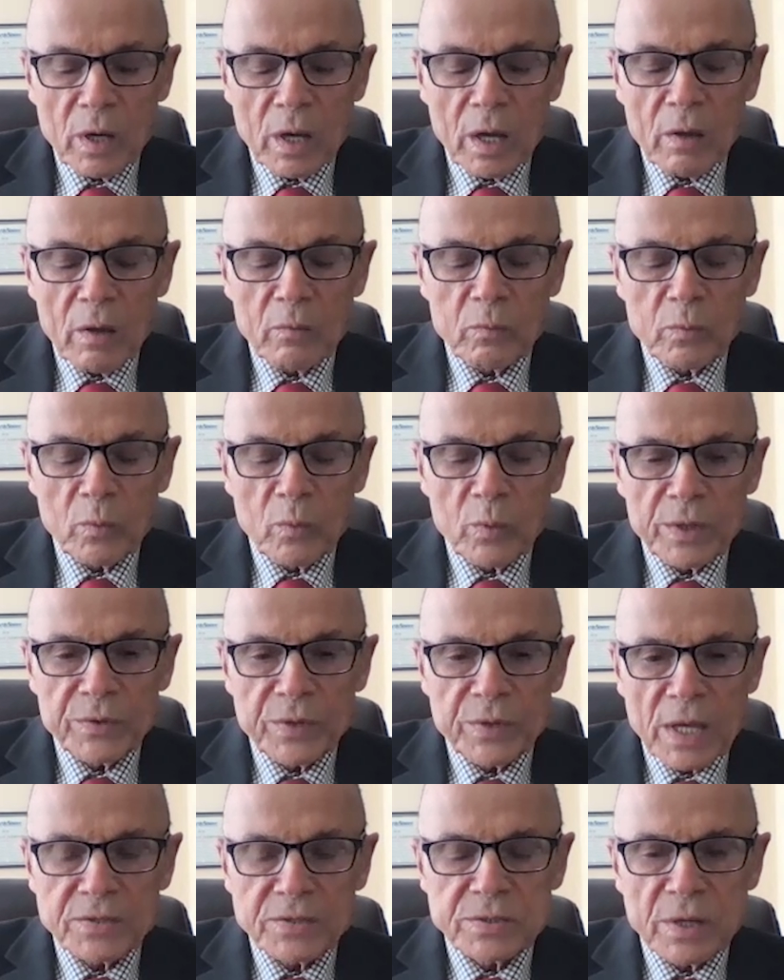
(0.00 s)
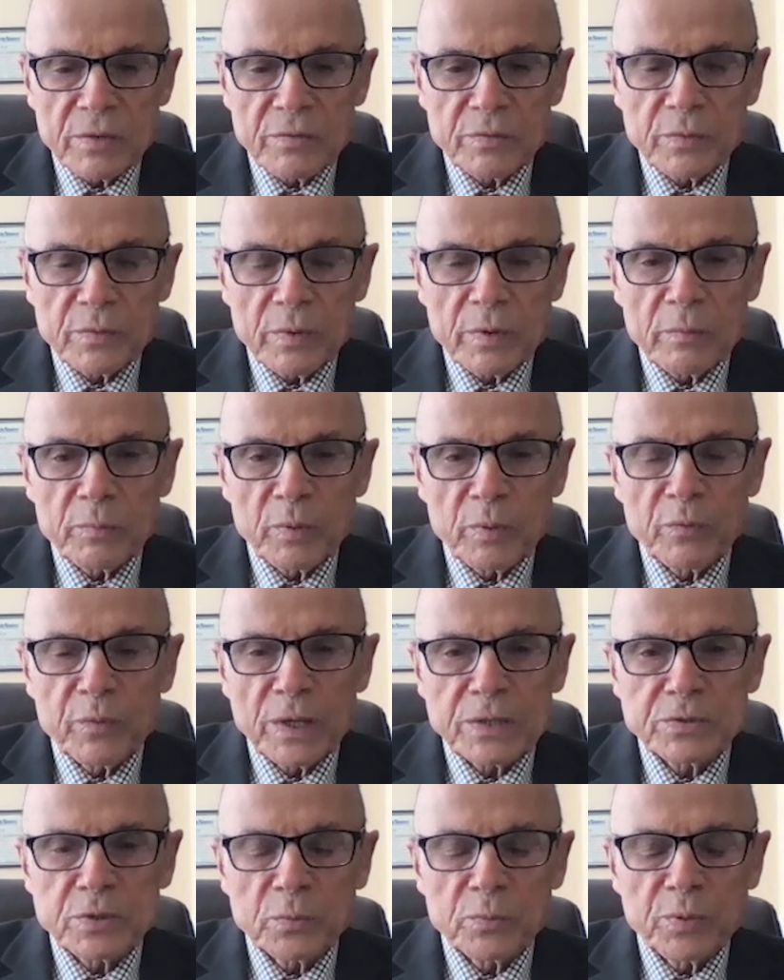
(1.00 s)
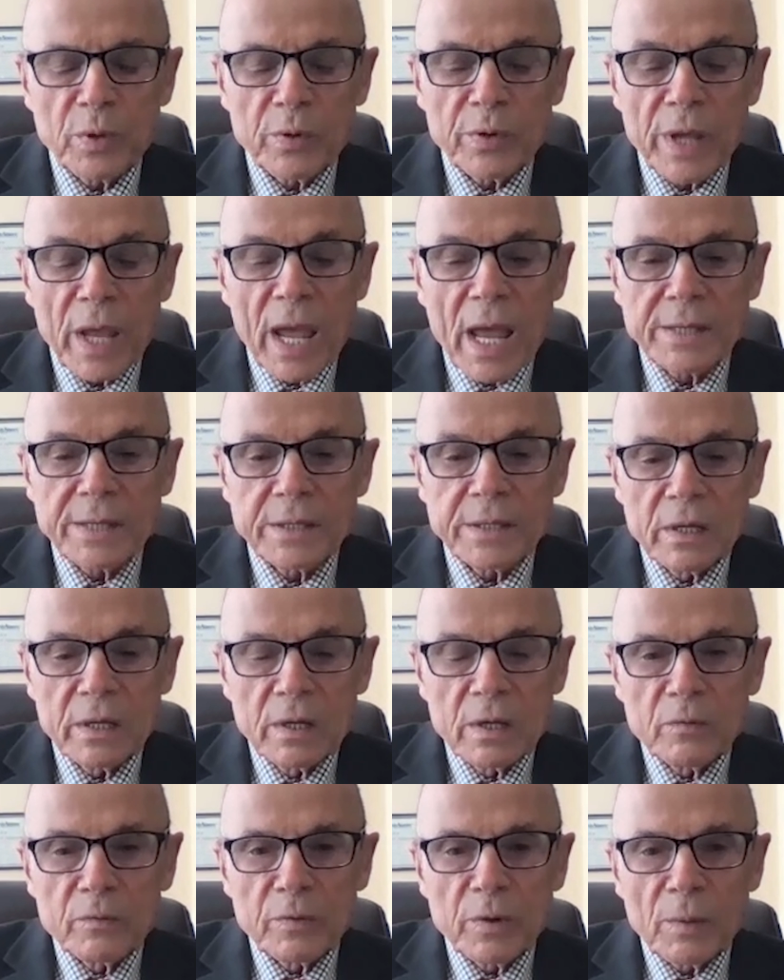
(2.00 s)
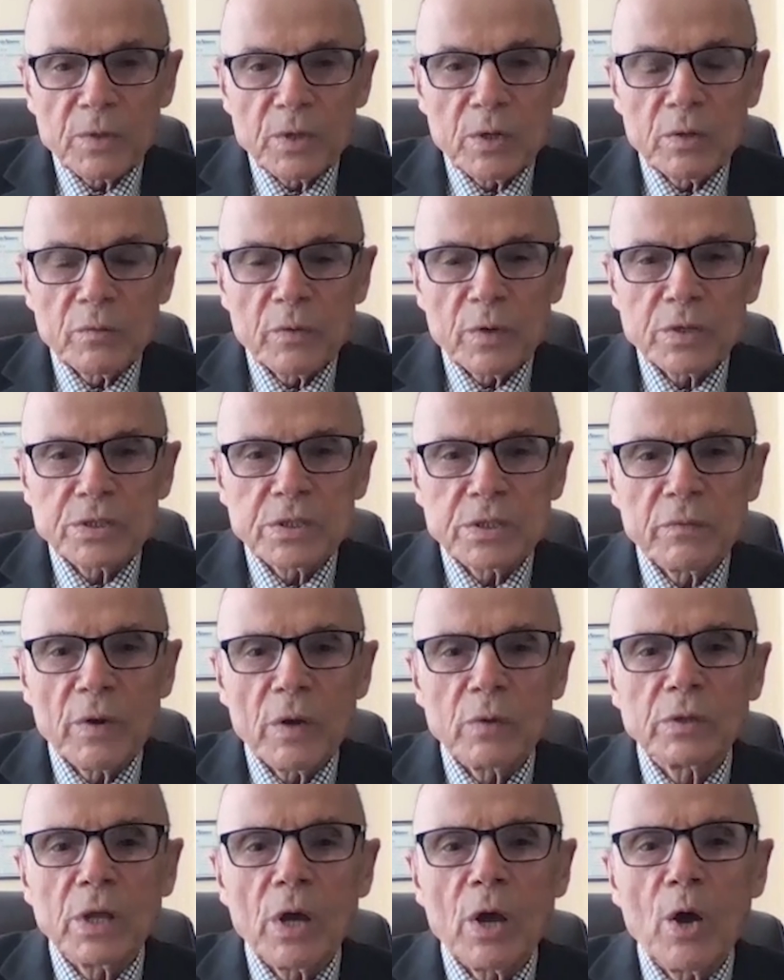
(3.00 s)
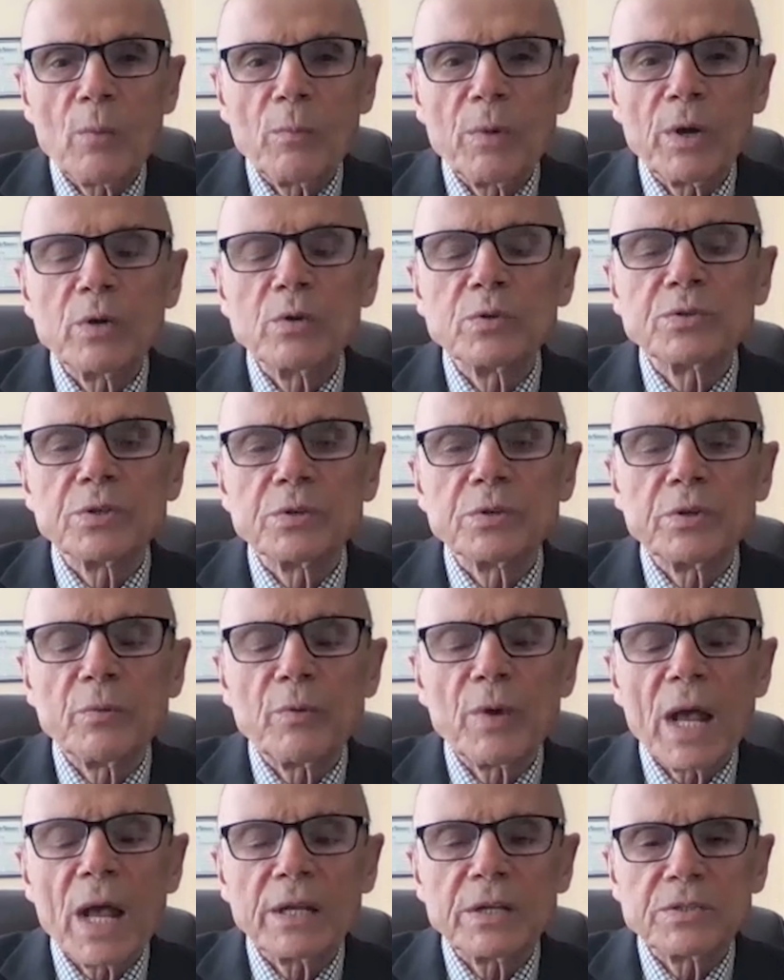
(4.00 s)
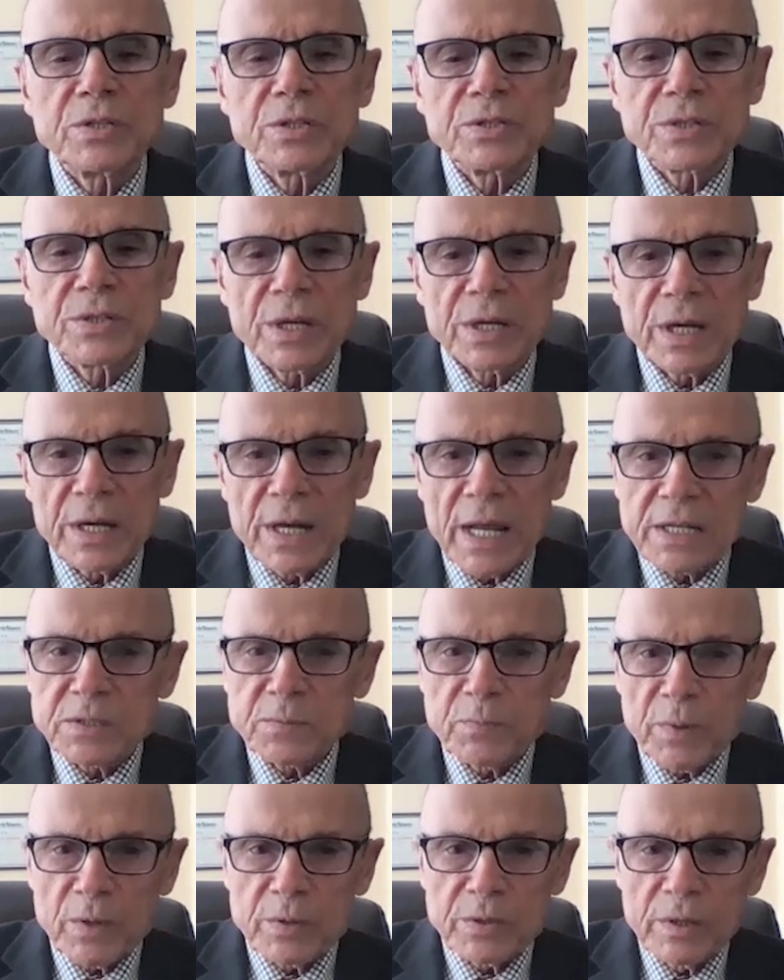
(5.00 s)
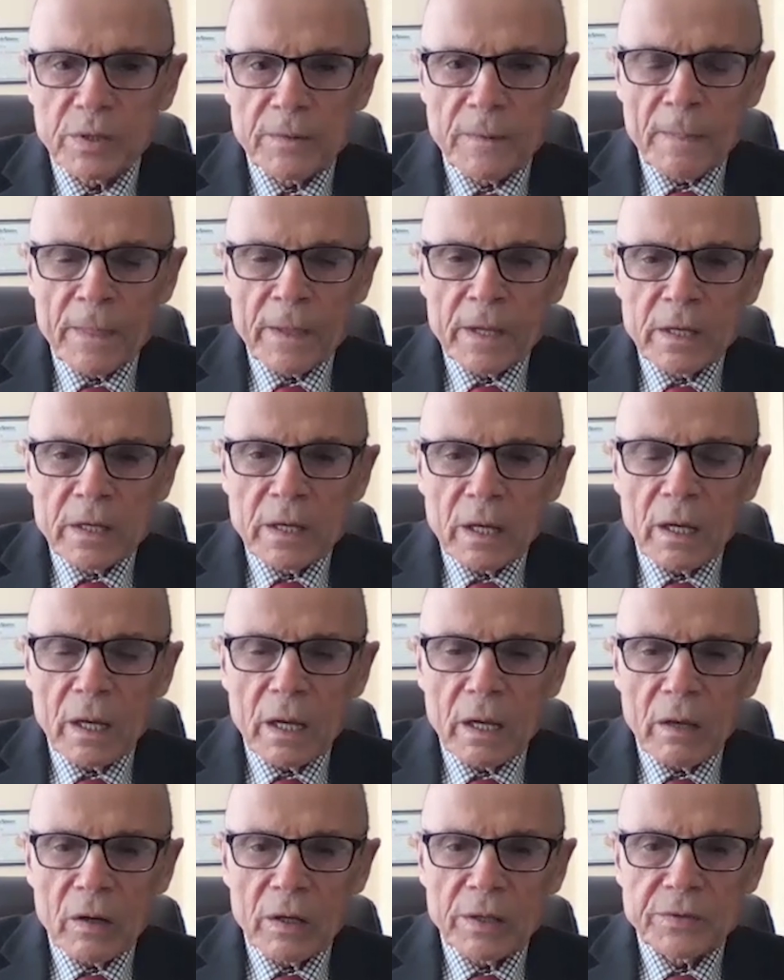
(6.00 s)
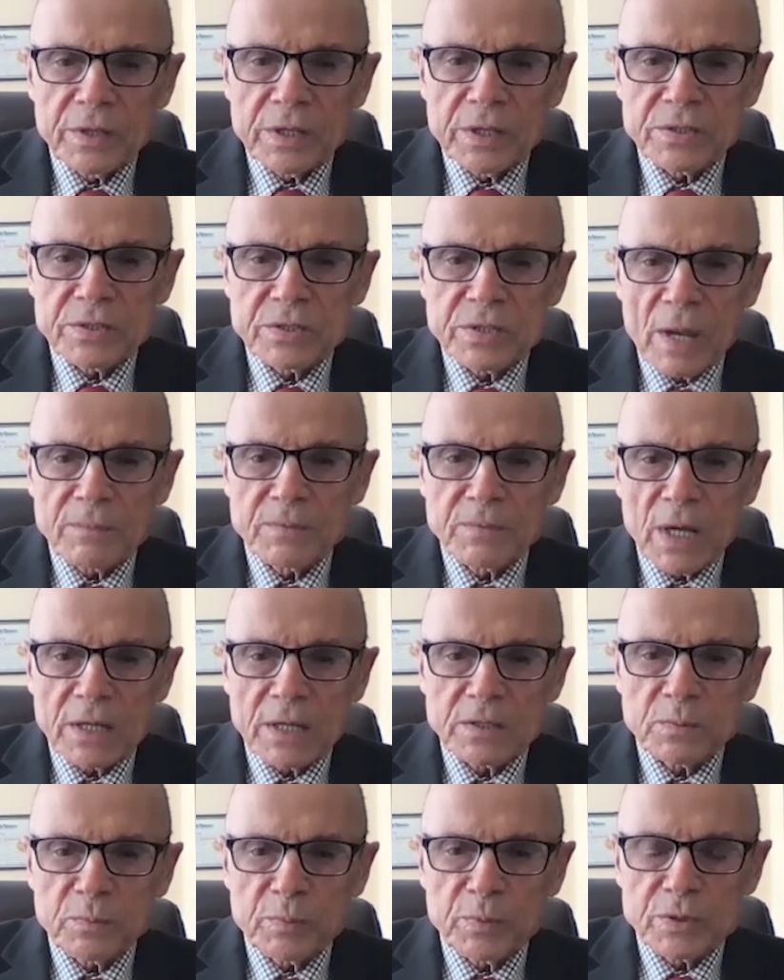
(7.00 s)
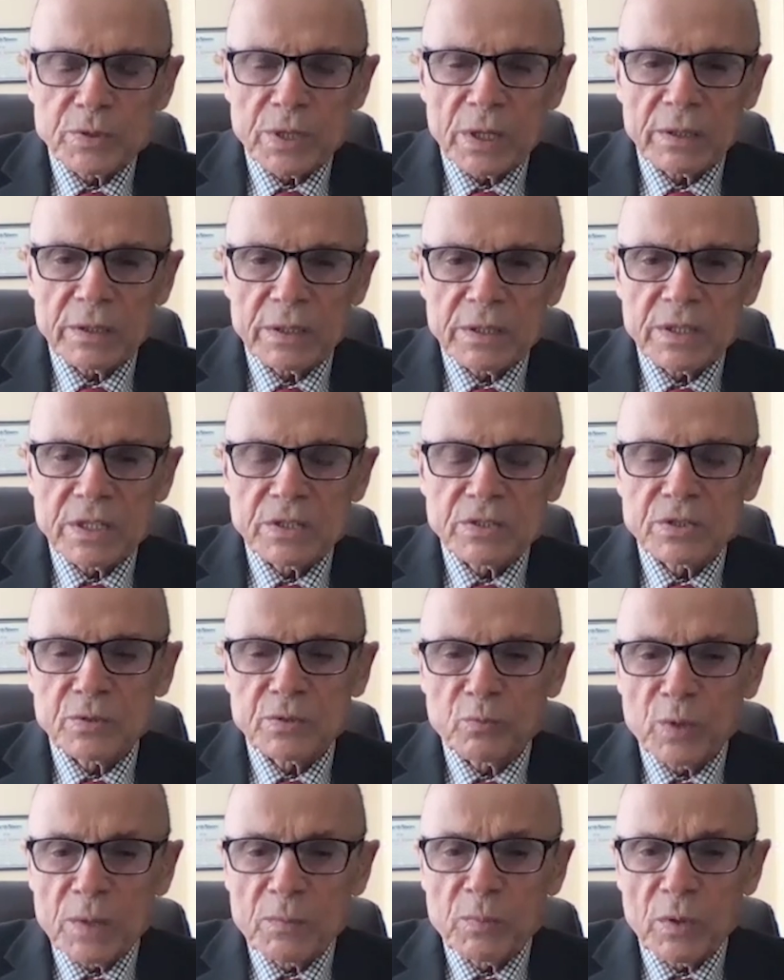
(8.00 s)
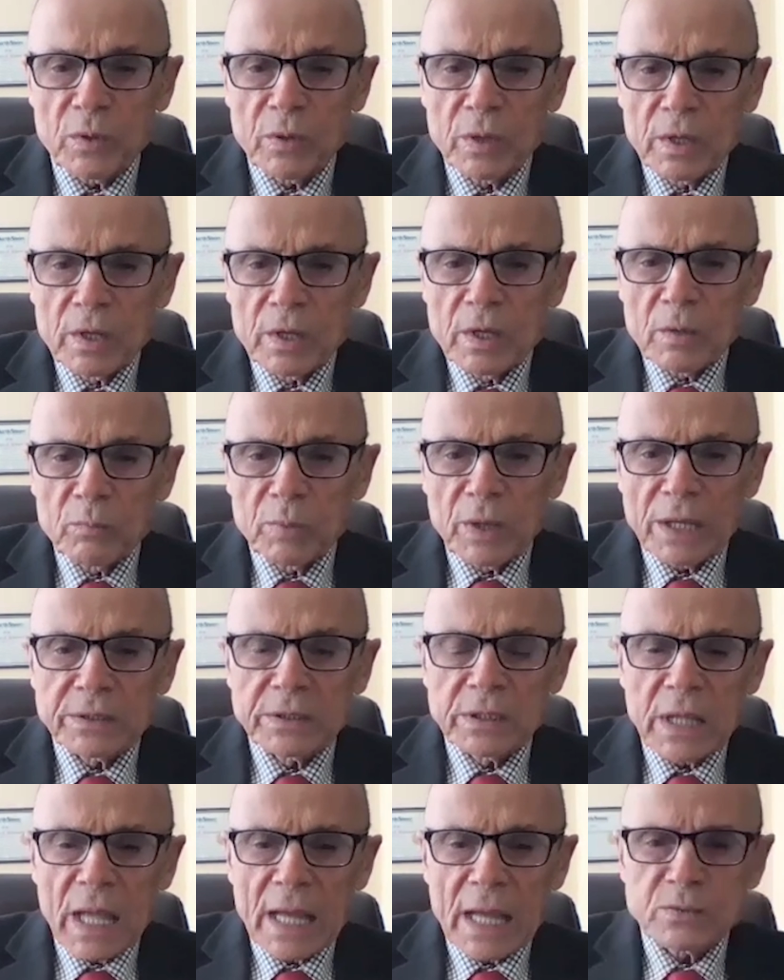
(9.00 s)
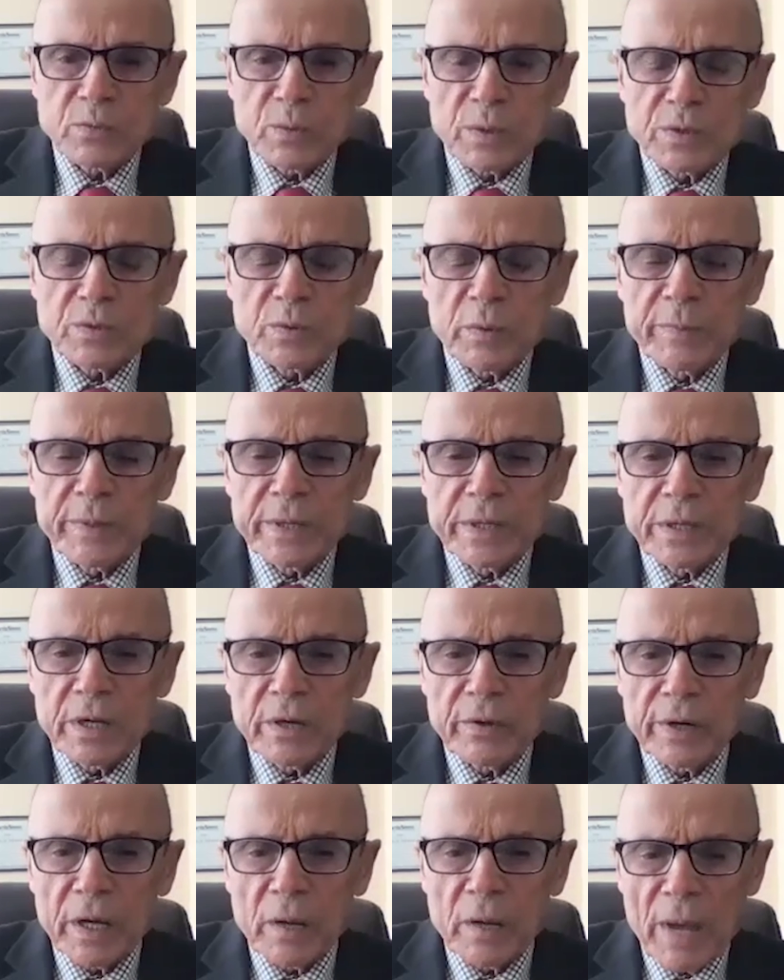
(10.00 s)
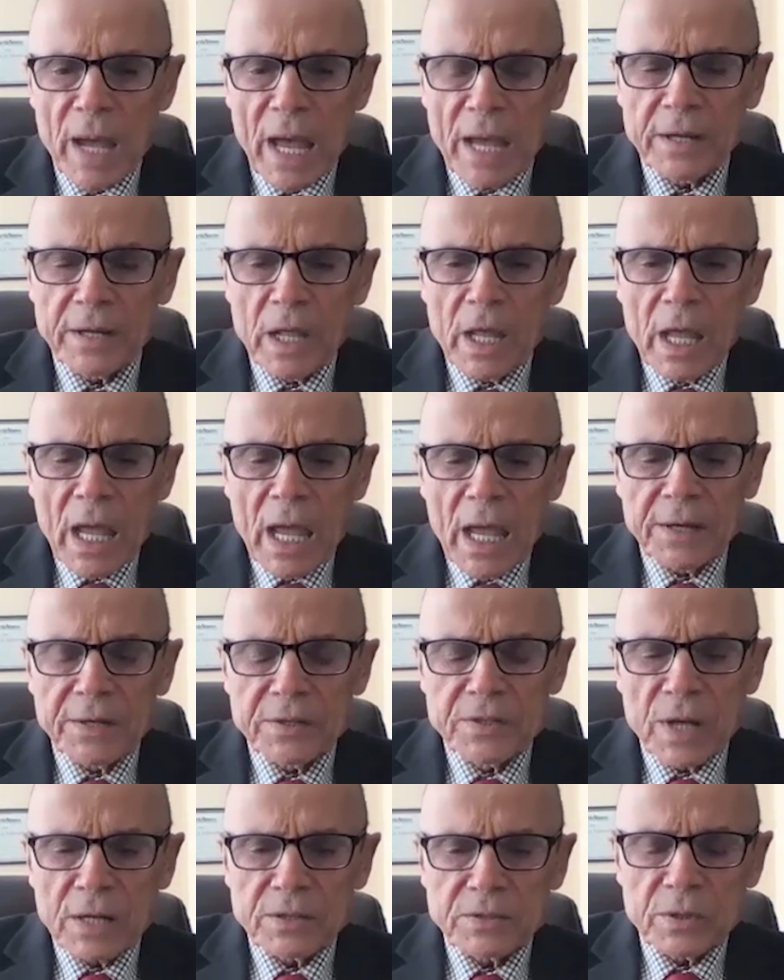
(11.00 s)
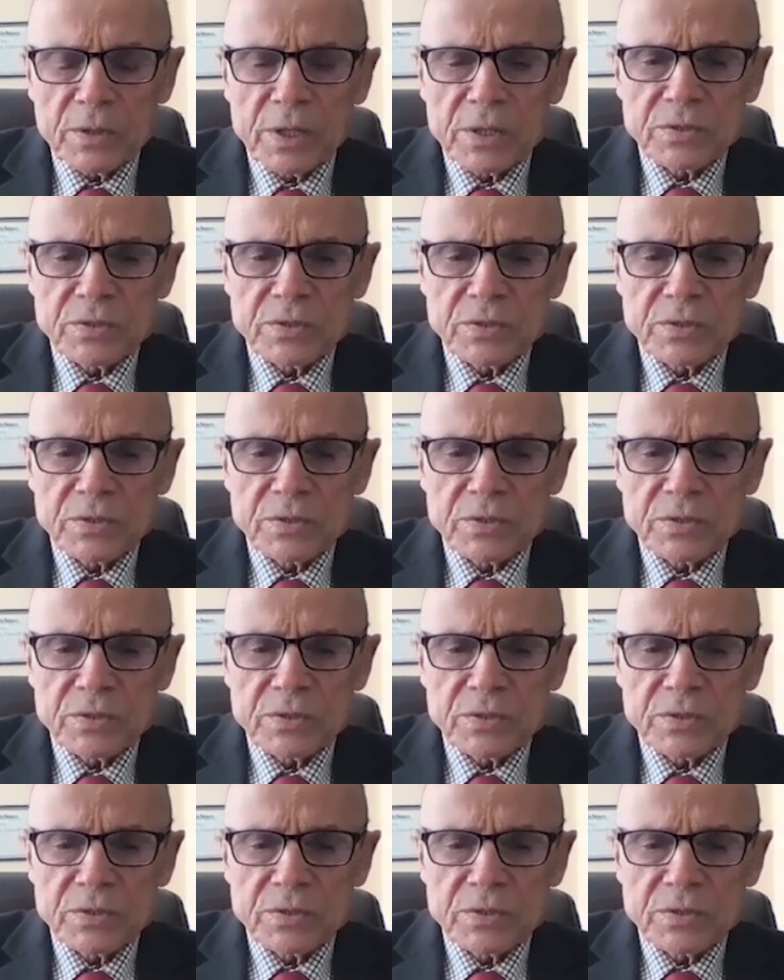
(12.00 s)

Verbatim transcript: uh with us uh, Professor Prodan from the University of Oklahoma, who's a neurologist and an expert uh, on this subject, particularly the cerebral blood clots, which we've been hearing about, and Dr.